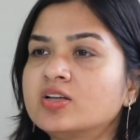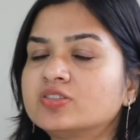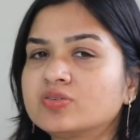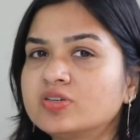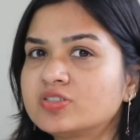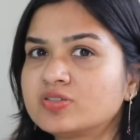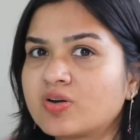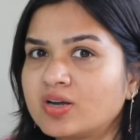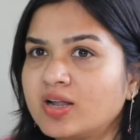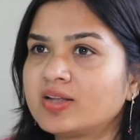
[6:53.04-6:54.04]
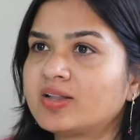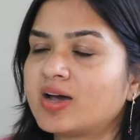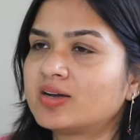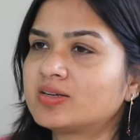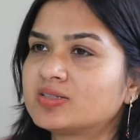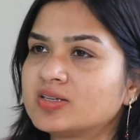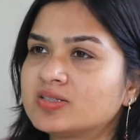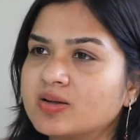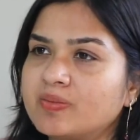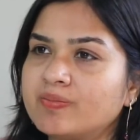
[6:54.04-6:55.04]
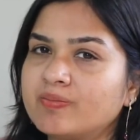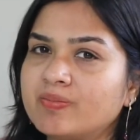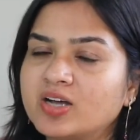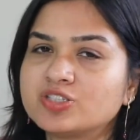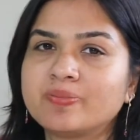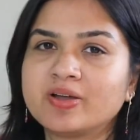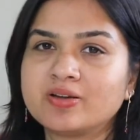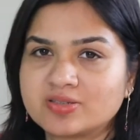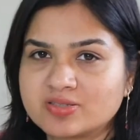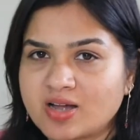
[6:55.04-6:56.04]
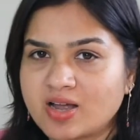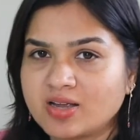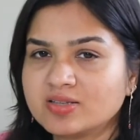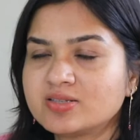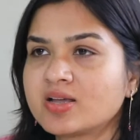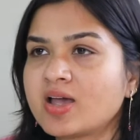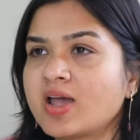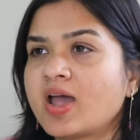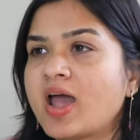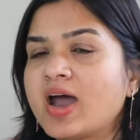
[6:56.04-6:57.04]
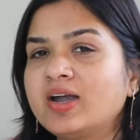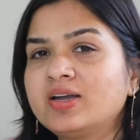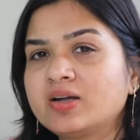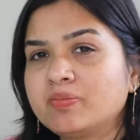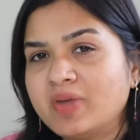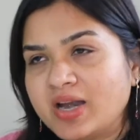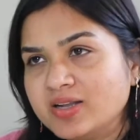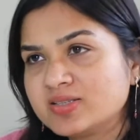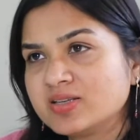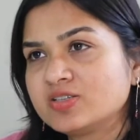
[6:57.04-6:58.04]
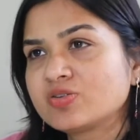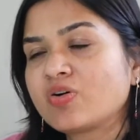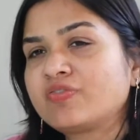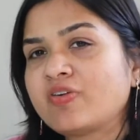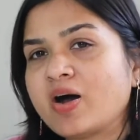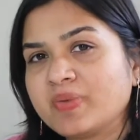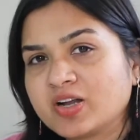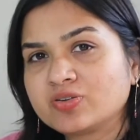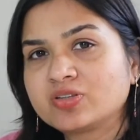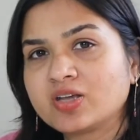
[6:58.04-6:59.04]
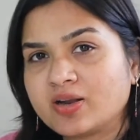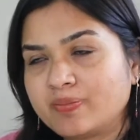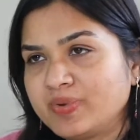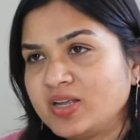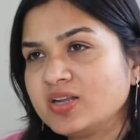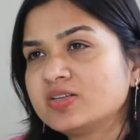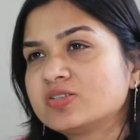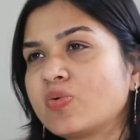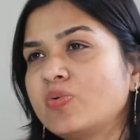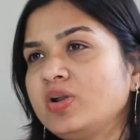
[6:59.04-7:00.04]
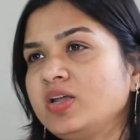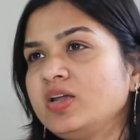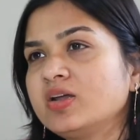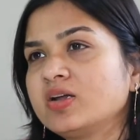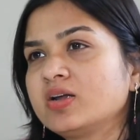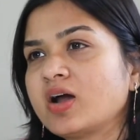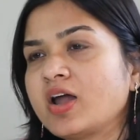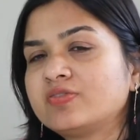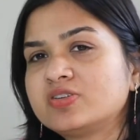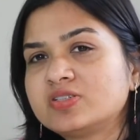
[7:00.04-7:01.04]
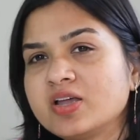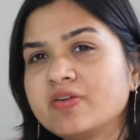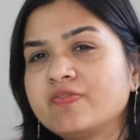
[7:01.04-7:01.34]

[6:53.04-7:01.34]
So it's not like that. It's a much bigger science, and medicines or pharmacotherapy is only, I would say,